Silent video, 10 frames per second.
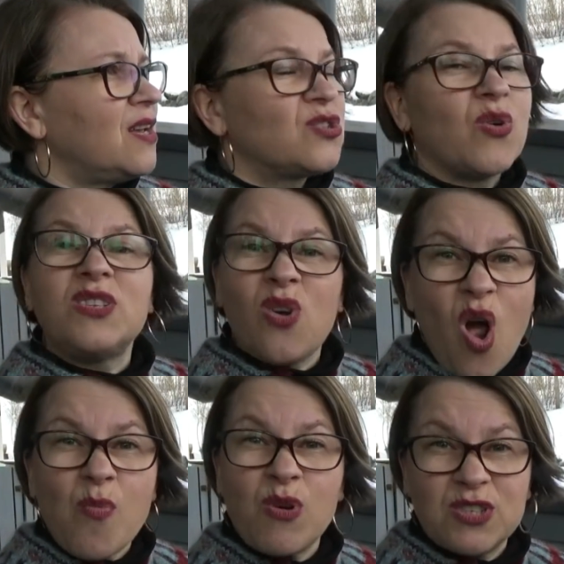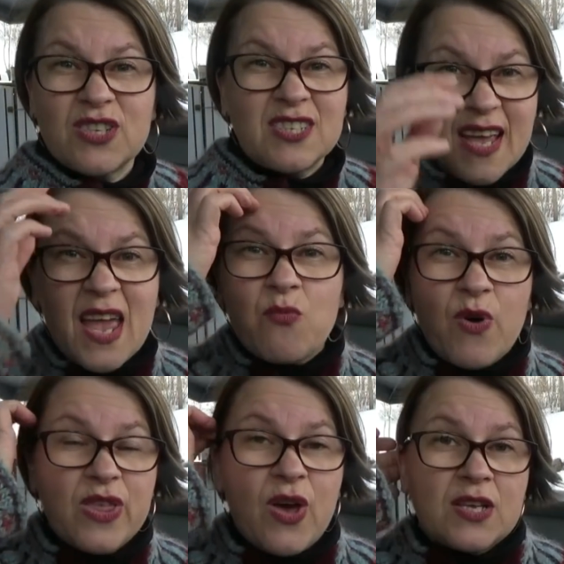so it's almost the same
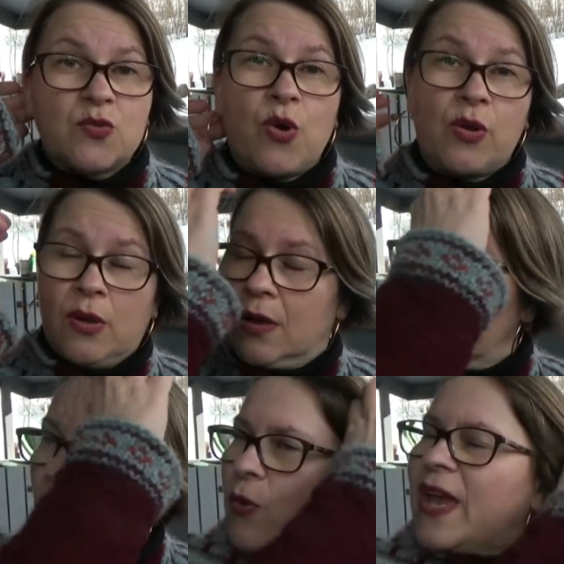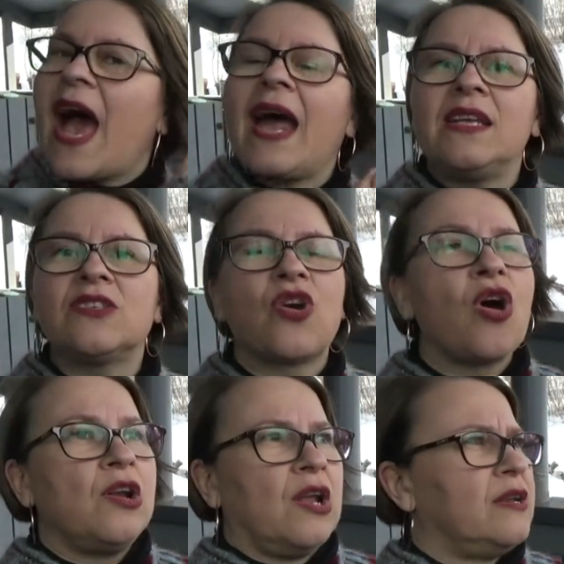weather as what we had in
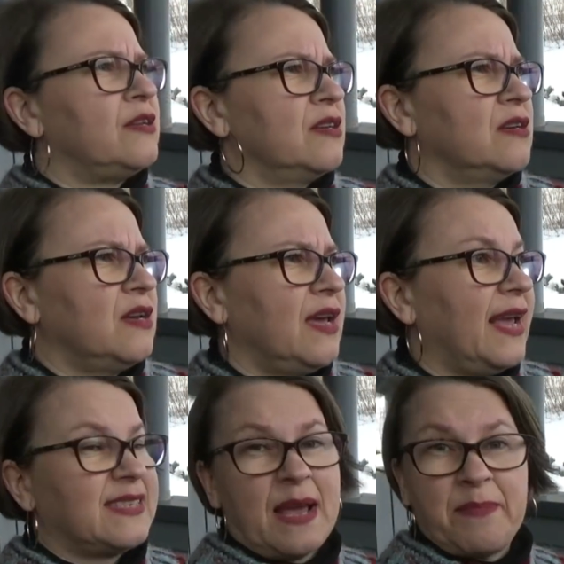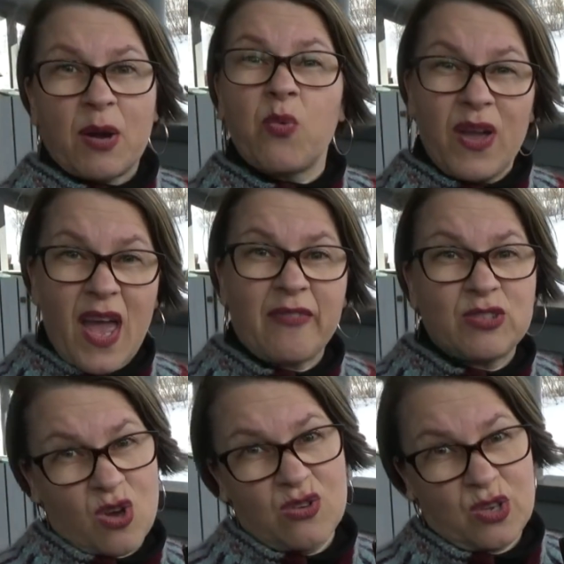Scotland, except that we have
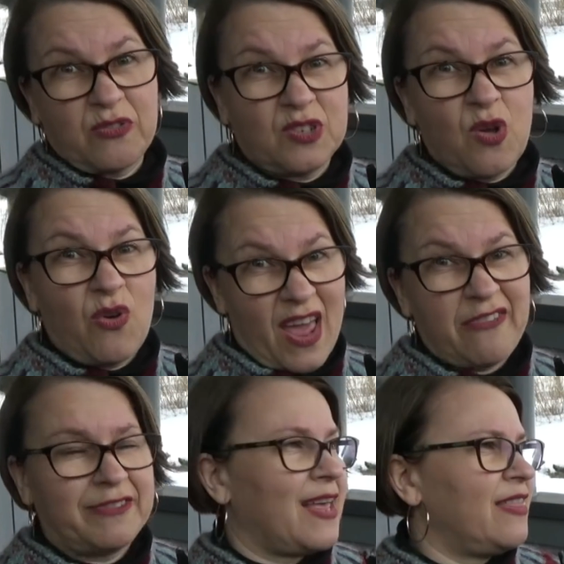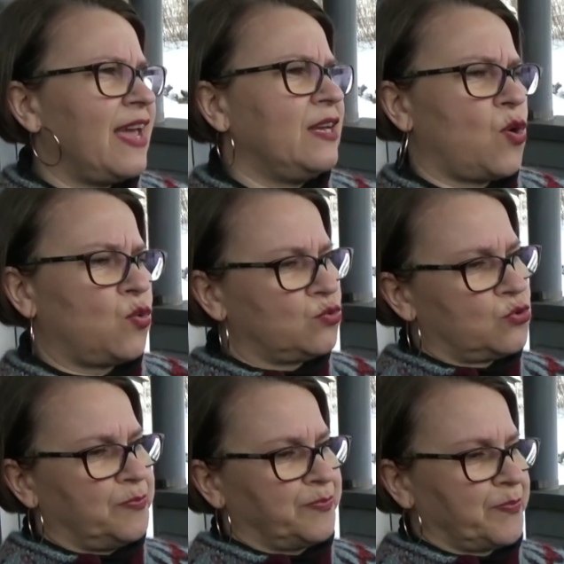tons of snow left and they
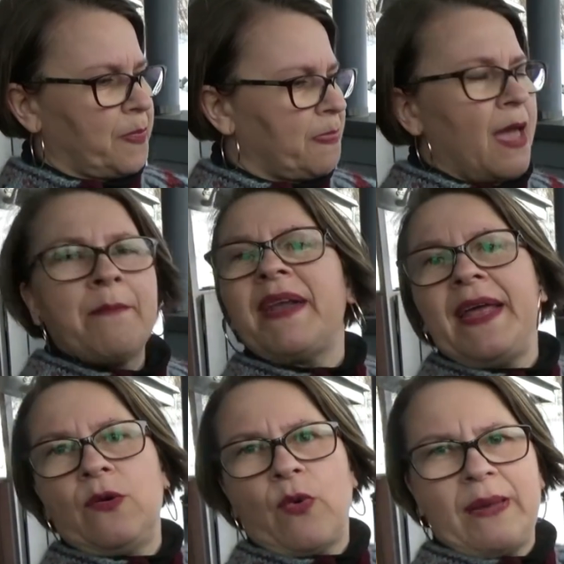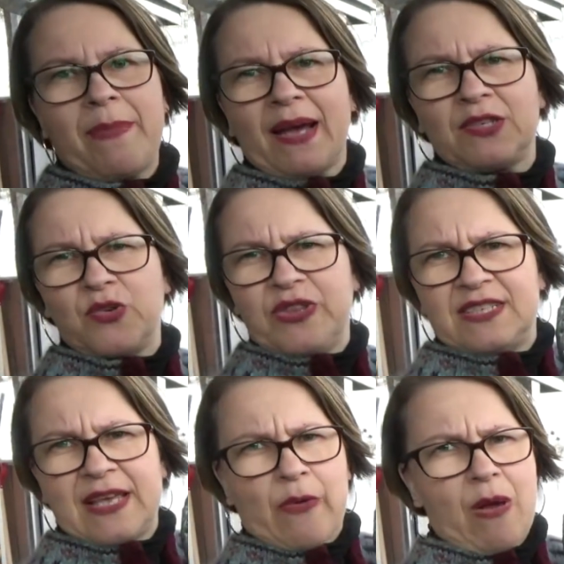don't. But anyway, back to the
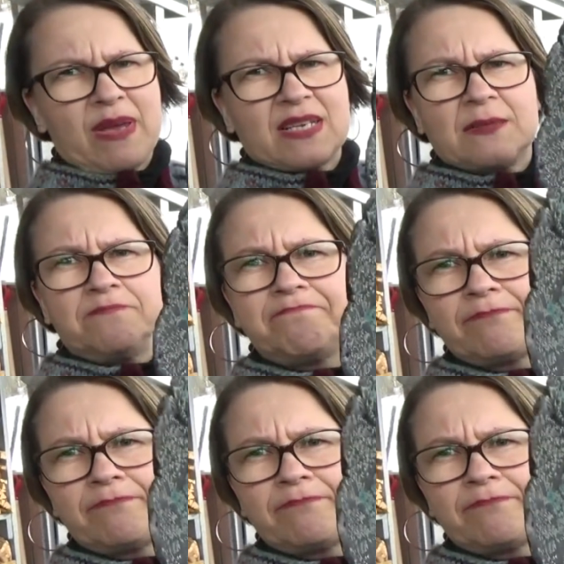ceramics.